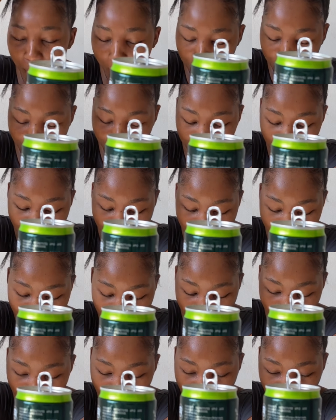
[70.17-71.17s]
Pop pop pop pop
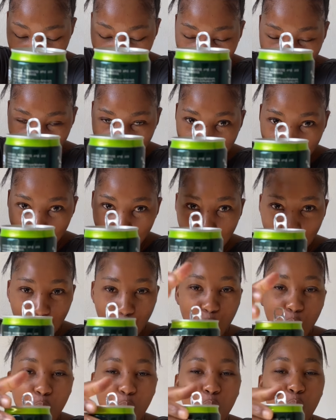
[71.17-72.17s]

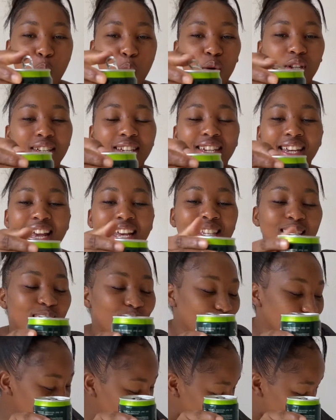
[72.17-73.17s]
pop! Cheers
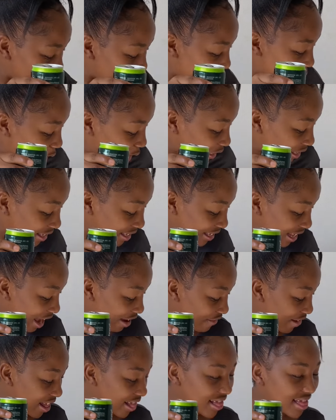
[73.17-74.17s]
to
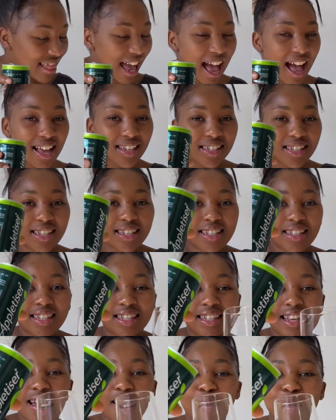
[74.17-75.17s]
7,000
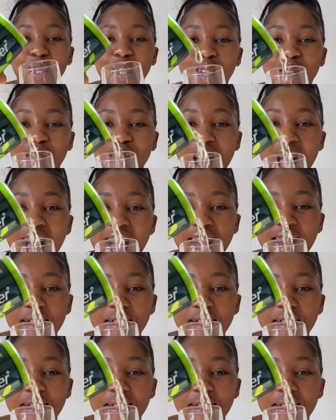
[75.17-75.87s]
subscribers!